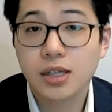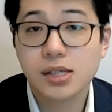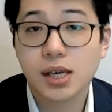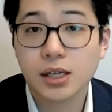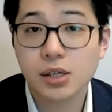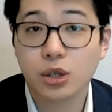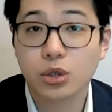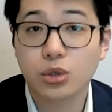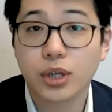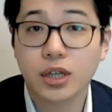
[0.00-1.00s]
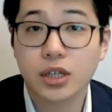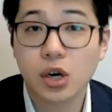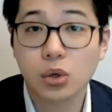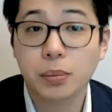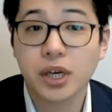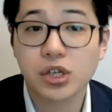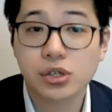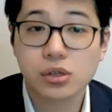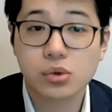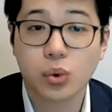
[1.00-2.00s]
These studies included adult
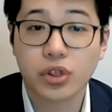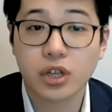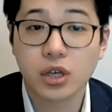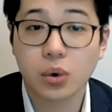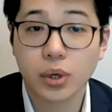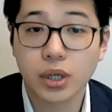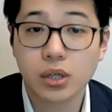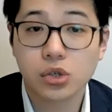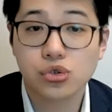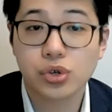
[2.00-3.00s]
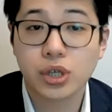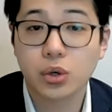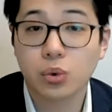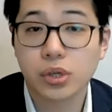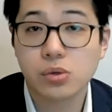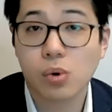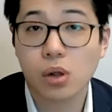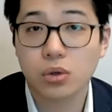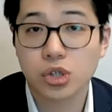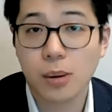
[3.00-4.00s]
patients with EOE treated with
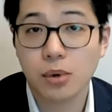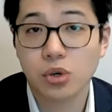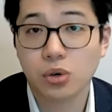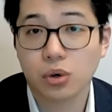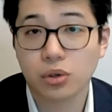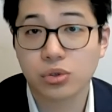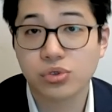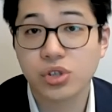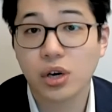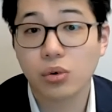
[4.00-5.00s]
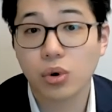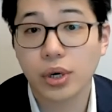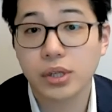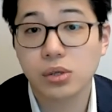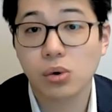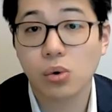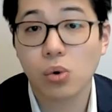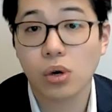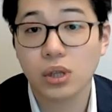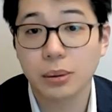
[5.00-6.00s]
swallowed topical corticosteroids
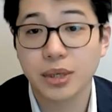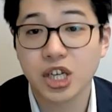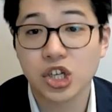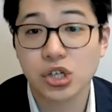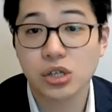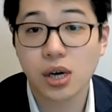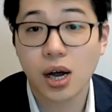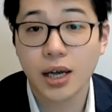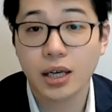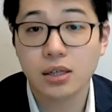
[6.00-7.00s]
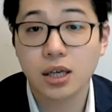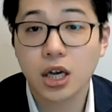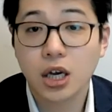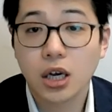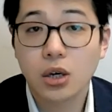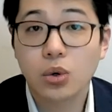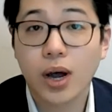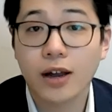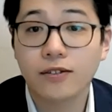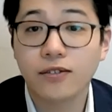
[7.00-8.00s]
or elimination diet,
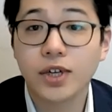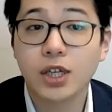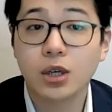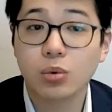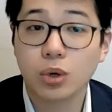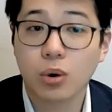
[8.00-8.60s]
who had video